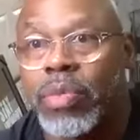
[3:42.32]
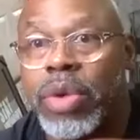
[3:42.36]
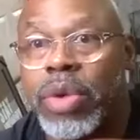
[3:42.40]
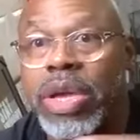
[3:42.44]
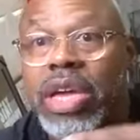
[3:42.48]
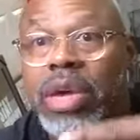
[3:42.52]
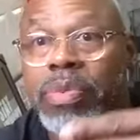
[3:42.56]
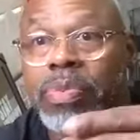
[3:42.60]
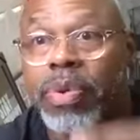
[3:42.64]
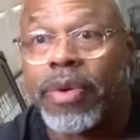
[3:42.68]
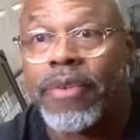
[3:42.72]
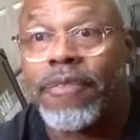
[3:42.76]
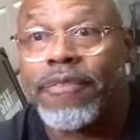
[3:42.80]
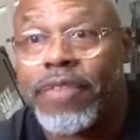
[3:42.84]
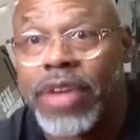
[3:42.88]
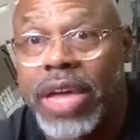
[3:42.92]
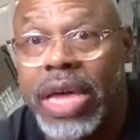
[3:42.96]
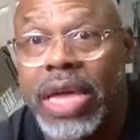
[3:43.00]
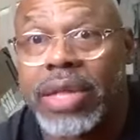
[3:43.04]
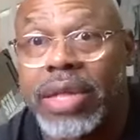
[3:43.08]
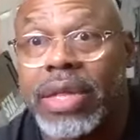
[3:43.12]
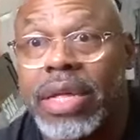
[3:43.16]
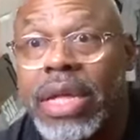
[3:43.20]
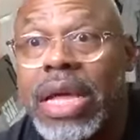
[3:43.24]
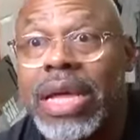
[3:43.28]

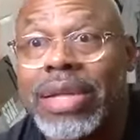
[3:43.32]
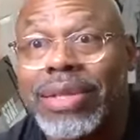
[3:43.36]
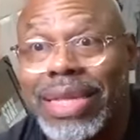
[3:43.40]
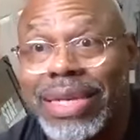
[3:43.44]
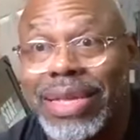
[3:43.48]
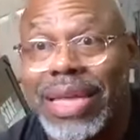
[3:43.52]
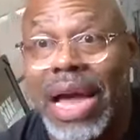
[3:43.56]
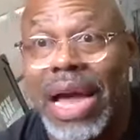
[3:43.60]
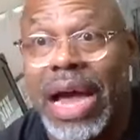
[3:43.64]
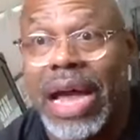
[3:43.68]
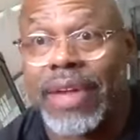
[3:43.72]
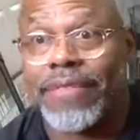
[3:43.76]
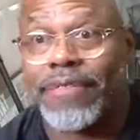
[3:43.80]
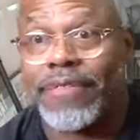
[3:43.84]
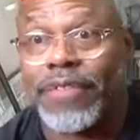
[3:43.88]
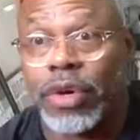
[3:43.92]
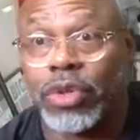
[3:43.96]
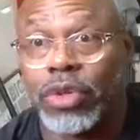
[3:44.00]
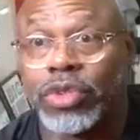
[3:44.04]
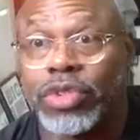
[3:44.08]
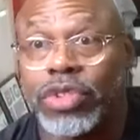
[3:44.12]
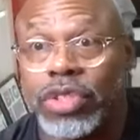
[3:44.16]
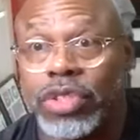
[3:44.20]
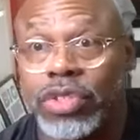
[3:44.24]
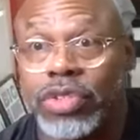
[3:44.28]
the
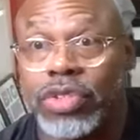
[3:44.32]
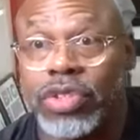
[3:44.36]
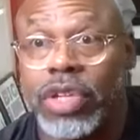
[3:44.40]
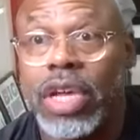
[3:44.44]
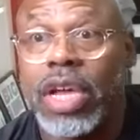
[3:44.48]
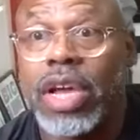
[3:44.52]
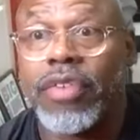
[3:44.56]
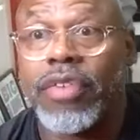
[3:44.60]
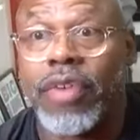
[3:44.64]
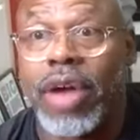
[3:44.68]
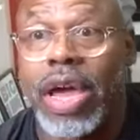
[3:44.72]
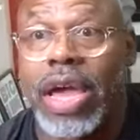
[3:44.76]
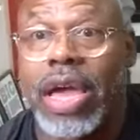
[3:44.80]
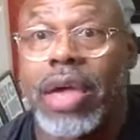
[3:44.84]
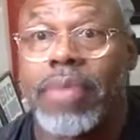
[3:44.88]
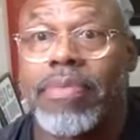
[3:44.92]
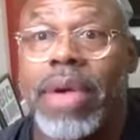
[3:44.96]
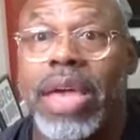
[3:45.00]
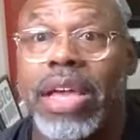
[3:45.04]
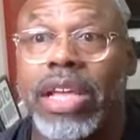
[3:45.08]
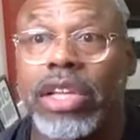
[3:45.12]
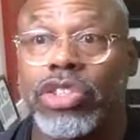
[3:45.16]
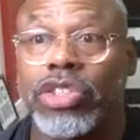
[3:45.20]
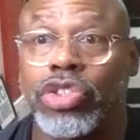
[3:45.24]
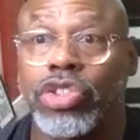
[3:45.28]
kyphosis, right, and
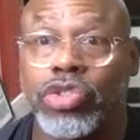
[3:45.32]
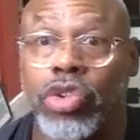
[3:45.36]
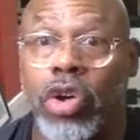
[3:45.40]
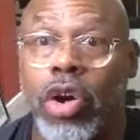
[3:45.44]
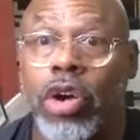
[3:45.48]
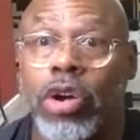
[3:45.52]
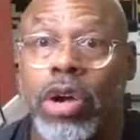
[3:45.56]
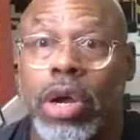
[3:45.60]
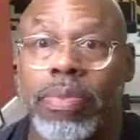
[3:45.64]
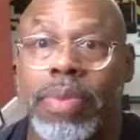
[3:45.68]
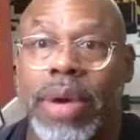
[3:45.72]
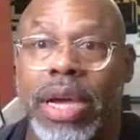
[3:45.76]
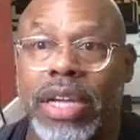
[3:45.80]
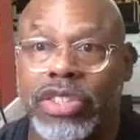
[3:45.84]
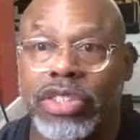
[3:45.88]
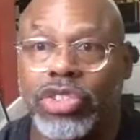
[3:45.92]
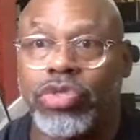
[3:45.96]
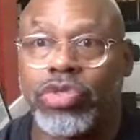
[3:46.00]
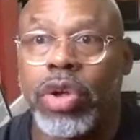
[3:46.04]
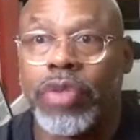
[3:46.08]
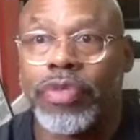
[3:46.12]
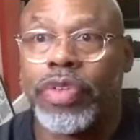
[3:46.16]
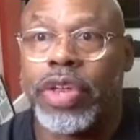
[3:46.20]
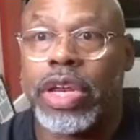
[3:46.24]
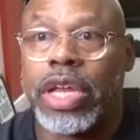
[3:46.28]
make it stronger by
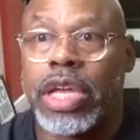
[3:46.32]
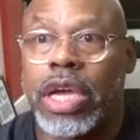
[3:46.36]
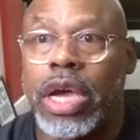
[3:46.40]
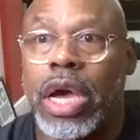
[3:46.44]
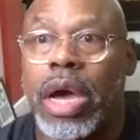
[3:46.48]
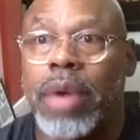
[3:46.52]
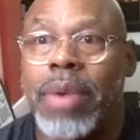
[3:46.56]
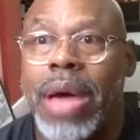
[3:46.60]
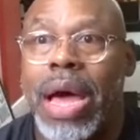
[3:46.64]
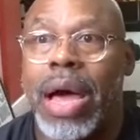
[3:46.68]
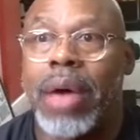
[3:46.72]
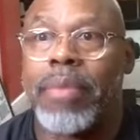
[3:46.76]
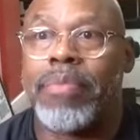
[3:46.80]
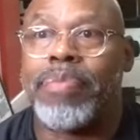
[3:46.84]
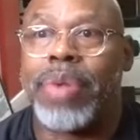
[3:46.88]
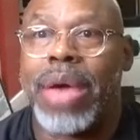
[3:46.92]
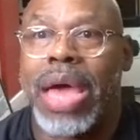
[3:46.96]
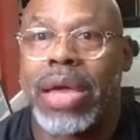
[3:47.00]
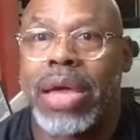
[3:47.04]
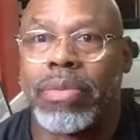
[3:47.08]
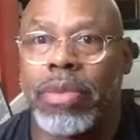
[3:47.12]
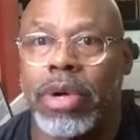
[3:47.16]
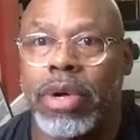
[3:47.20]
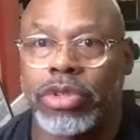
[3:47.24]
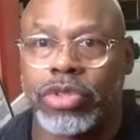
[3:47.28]
strengthening up our
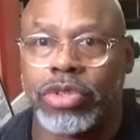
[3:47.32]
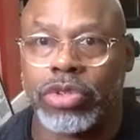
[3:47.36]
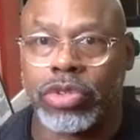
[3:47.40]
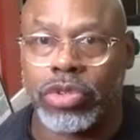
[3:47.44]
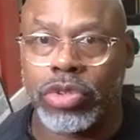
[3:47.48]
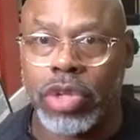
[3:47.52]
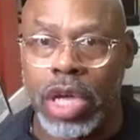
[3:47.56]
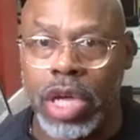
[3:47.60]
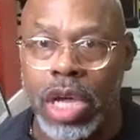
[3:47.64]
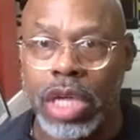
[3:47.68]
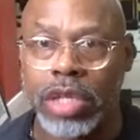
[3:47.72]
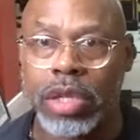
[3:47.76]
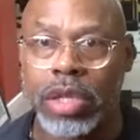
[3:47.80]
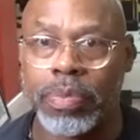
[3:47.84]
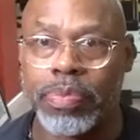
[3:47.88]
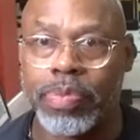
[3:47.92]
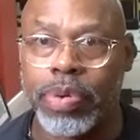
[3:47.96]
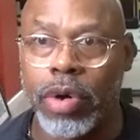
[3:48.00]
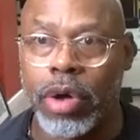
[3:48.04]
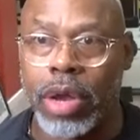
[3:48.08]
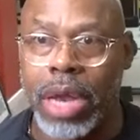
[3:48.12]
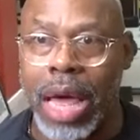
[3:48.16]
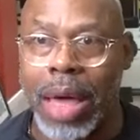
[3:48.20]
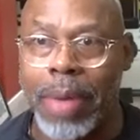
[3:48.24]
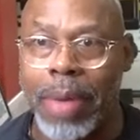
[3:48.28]
pec muscles to
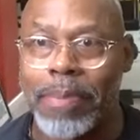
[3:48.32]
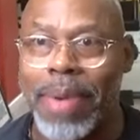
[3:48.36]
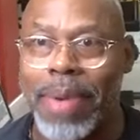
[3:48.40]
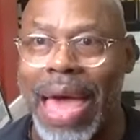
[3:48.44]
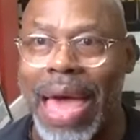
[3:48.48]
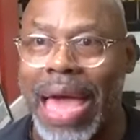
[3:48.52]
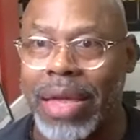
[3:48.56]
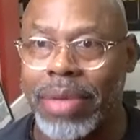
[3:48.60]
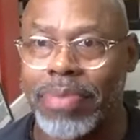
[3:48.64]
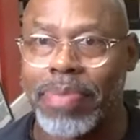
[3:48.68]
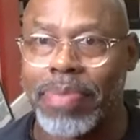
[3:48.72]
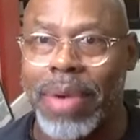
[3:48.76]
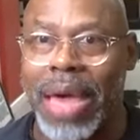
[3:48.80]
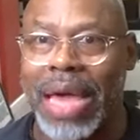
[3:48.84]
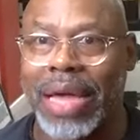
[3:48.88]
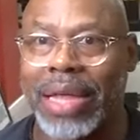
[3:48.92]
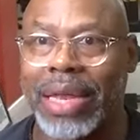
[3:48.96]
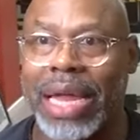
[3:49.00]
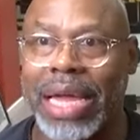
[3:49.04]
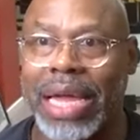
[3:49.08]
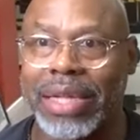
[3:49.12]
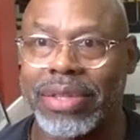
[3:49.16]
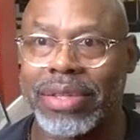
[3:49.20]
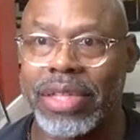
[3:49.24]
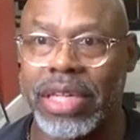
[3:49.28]
pull our back
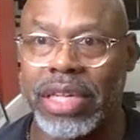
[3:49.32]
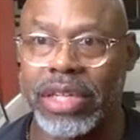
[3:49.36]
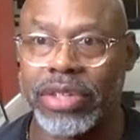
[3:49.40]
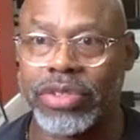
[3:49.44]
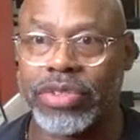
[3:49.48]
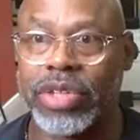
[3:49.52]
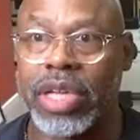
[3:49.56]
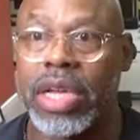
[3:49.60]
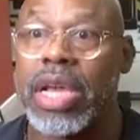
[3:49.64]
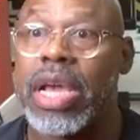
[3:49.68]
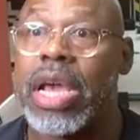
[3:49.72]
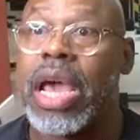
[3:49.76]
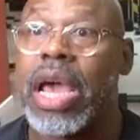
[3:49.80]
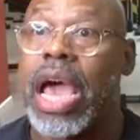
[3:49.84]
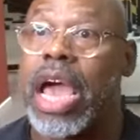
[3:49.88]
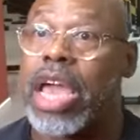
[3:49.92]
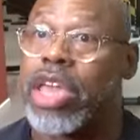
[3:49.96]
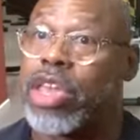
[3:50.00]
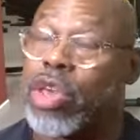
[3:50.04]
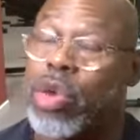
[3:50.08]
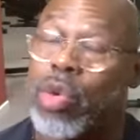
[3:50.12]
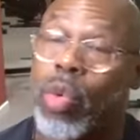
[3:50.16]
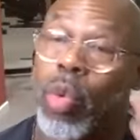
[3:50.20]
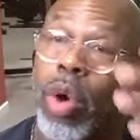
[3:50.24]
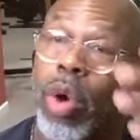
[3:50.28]
like this. And
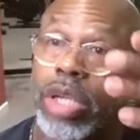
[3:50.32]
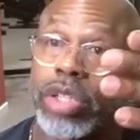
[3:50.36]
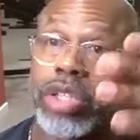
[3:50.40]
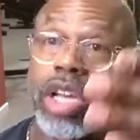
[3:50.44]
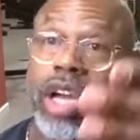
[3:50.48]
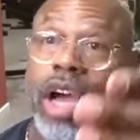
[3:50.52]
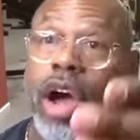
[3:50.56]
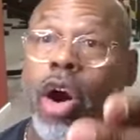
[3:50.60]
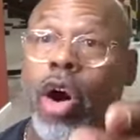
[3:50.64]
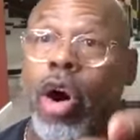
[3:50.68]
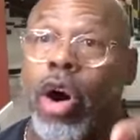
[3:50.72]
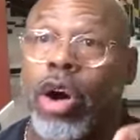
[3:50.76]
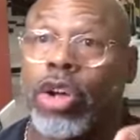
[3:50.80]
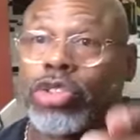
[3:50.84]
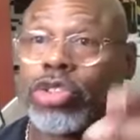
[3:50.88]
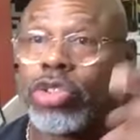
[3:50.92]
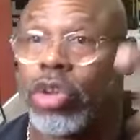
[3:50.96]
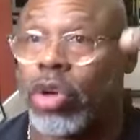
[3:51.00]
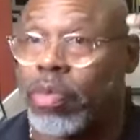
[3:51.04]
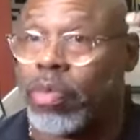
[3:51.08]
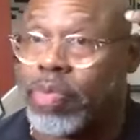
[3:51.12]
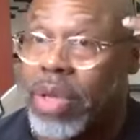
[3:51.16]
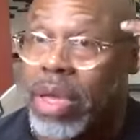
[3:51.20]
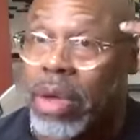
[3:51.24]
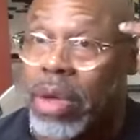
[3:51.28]
you want to
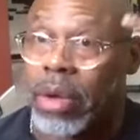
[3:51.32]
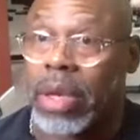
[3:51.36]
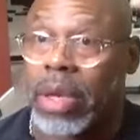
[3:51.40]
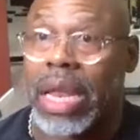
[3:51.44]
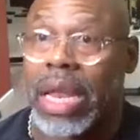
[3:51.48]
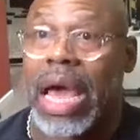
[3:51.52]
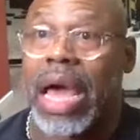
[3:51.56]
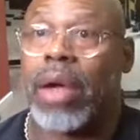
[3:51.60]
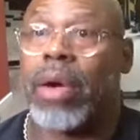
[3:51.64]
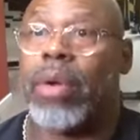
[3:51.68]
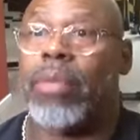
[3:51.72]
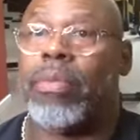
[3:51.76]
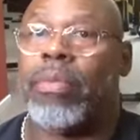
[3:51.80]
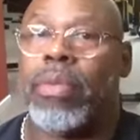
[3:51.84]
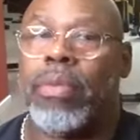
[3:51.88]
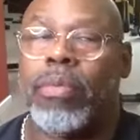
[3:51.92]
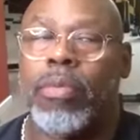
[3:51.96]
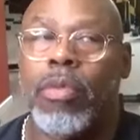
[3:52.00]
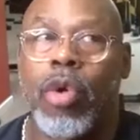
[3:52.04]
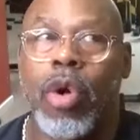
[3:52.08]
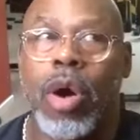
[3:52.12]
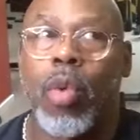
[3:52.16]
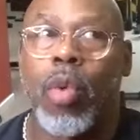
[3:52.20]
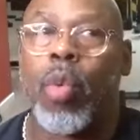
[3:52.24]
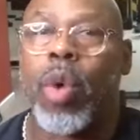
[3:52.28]
also be a lot
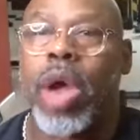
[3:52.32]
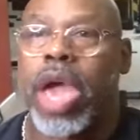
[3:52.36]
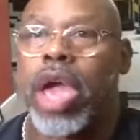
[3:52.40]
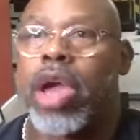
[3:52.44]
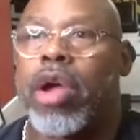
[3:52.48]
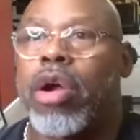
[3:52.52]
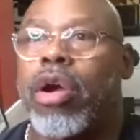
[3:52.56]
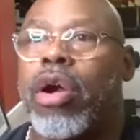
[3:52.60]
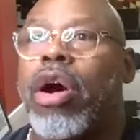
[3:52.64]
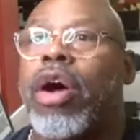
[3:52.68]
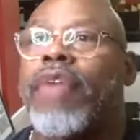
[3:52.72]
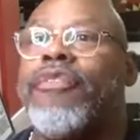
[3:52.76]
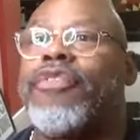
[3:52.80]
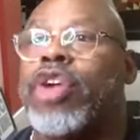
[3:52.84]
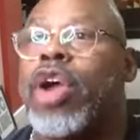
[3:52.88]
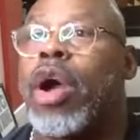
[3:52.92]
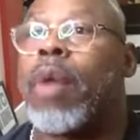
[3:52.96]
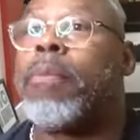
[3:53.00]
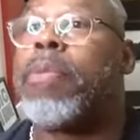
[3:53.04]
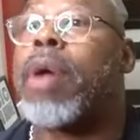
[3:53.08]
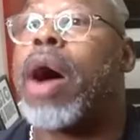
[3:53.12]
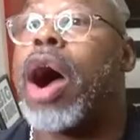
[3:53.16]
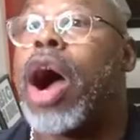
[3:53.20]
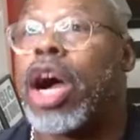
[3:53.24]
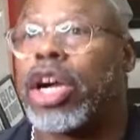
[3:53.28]
more aware of your
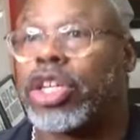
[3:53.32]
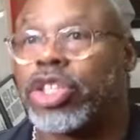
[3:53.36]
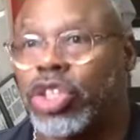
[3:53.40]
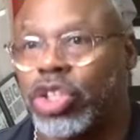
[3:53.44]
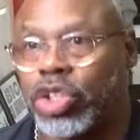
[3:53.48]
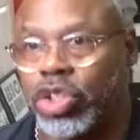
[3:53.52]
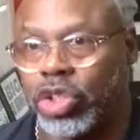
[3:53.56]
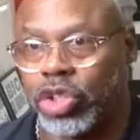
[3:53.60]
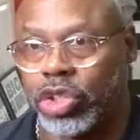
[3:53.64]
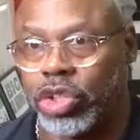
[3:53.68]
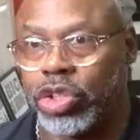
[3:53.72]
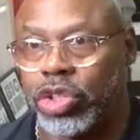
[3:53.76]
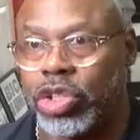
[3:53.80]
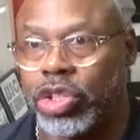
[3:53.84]
posture.